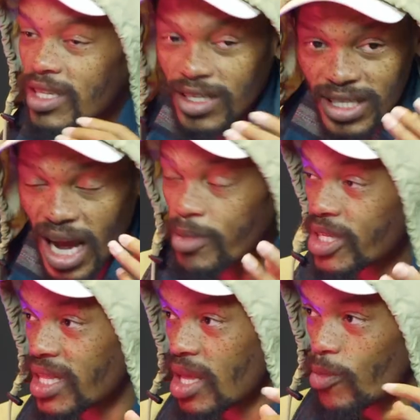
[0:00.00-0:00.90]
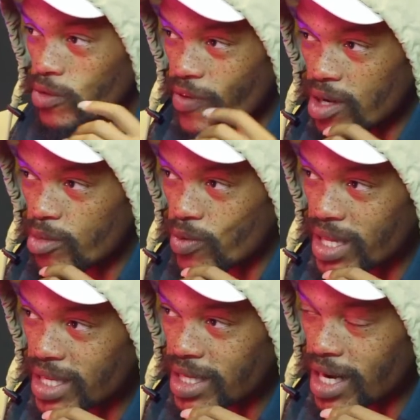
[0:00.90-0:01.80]
diamonds that they're most valuable when
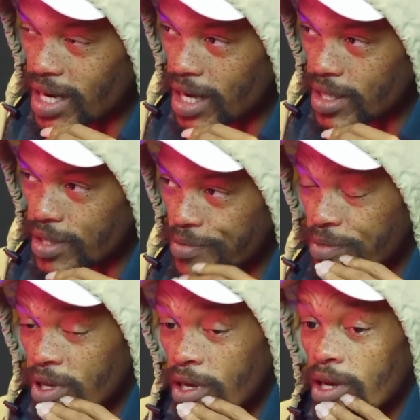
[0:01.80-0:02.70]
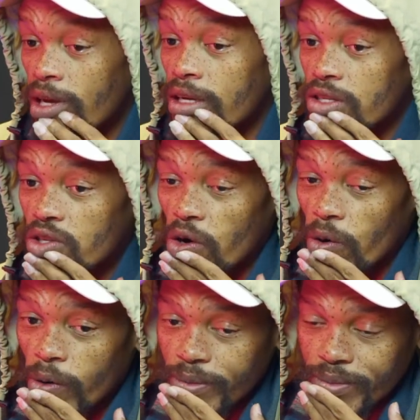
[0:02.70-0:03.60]
they're still uncut. So